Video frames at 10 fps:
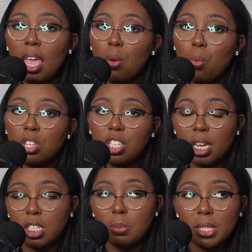And what
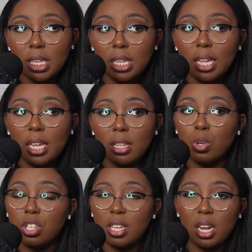ChatGPT did
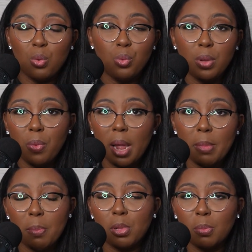was just kind of
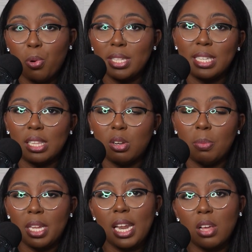rewrite my bullet points a little
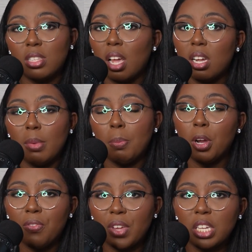bit. Now, it's not going to be
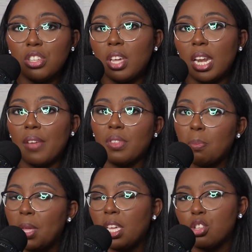perfect, so you kind of have
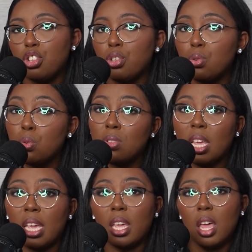to pick and choose
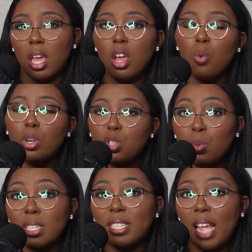like which
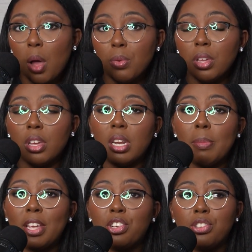ones sound good and
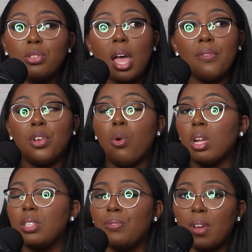make sure you still have your
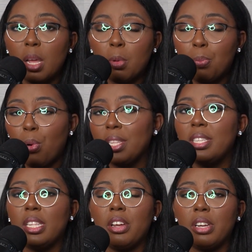quantifiable
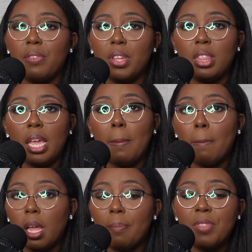points in there and everything.
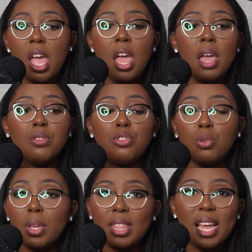But
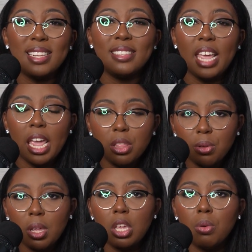doing that and
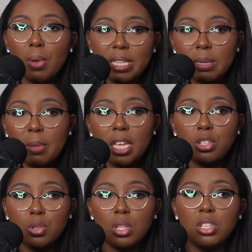tailoring your resume
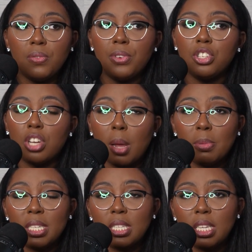to the different
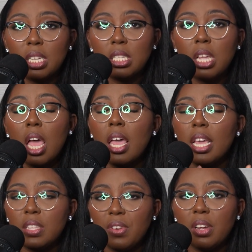job listings
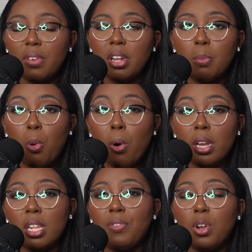is very, very
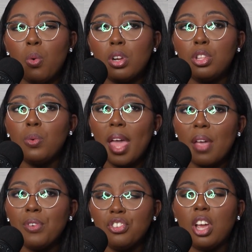important. And if you don't want to do
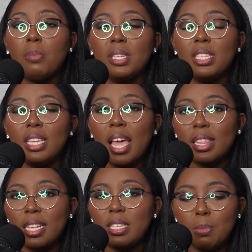every job listing,
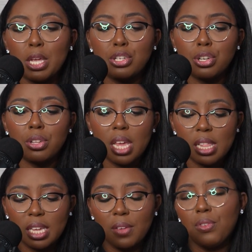at least make sure that,
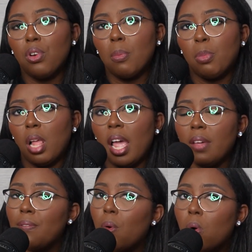like, if you're
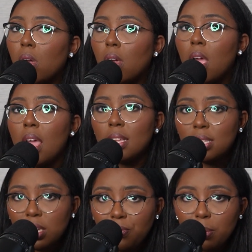applying for
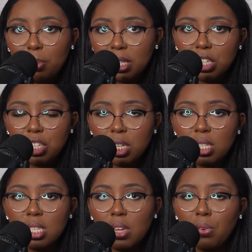different
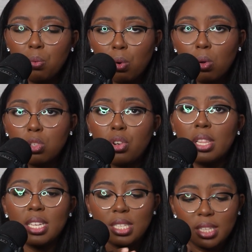positions and different roles, you're
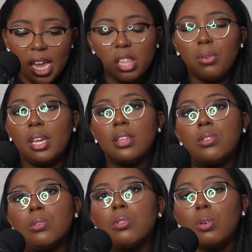at least tailoring it
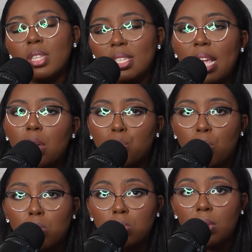to those exact
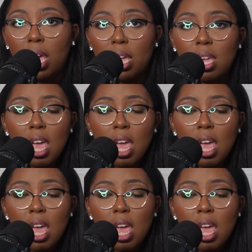roles, okay?